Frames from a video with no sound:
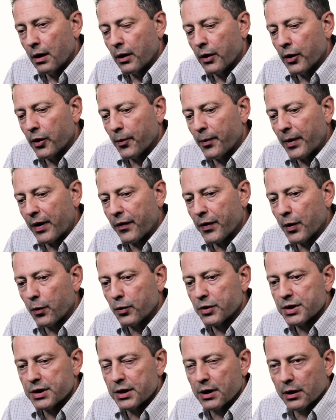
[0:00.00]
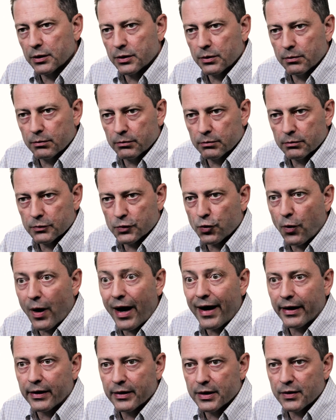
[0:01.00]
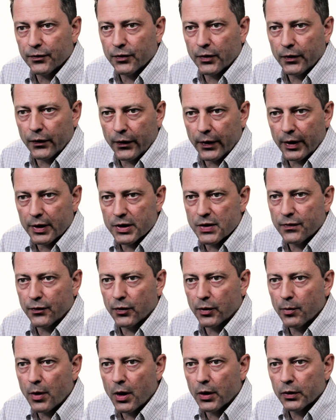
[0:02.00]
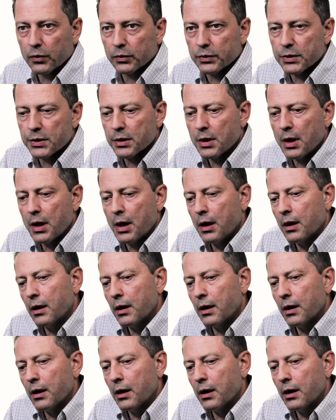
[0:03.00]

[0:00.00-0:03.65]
I think we're still trying different things, different models.